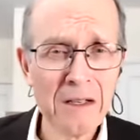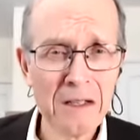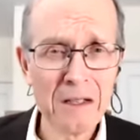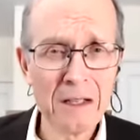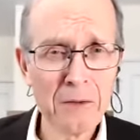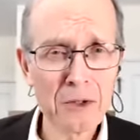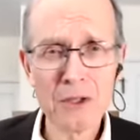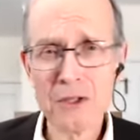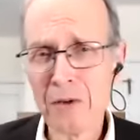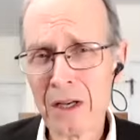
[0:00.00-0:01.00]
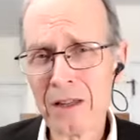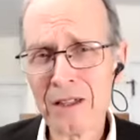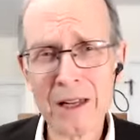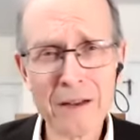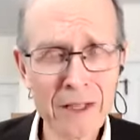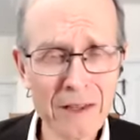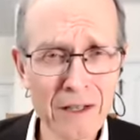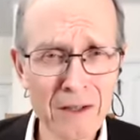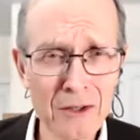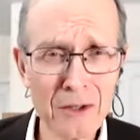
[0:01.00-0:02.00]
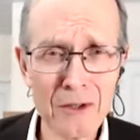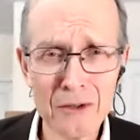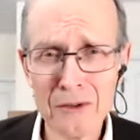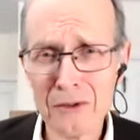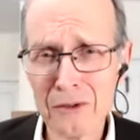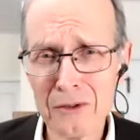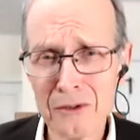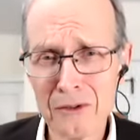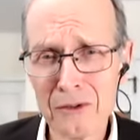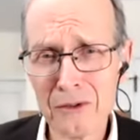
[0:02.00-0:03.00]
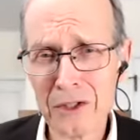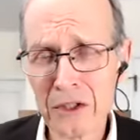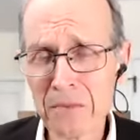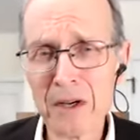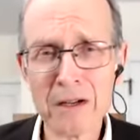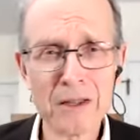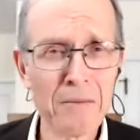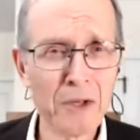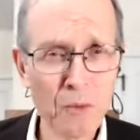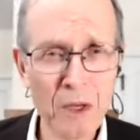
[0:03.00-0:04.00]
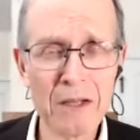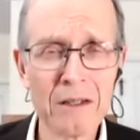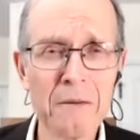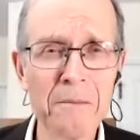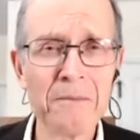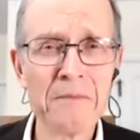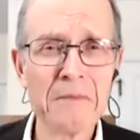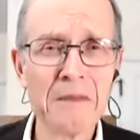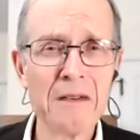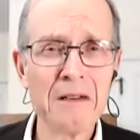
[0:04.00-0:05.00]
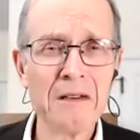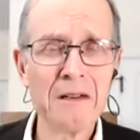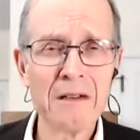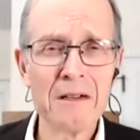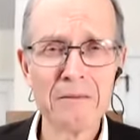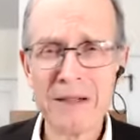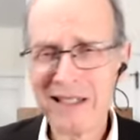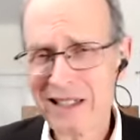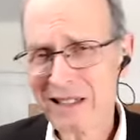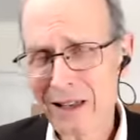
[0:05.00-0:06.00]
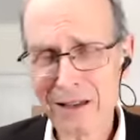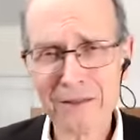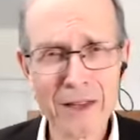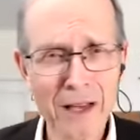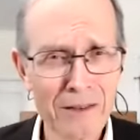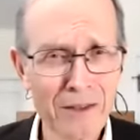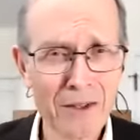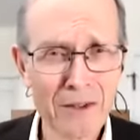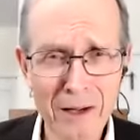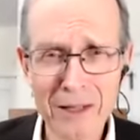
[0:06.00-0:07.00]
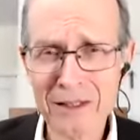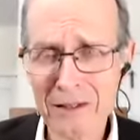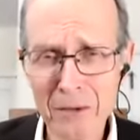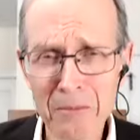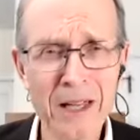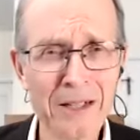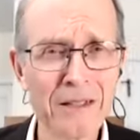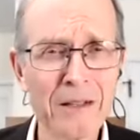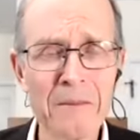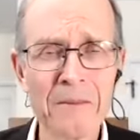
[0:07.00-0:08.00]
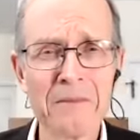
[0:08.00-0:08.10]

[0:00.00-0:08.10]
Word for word: Uh, he was going to do anything and everything to to to dispirit them and weaken them. But instead of that, you know, God still blessed them.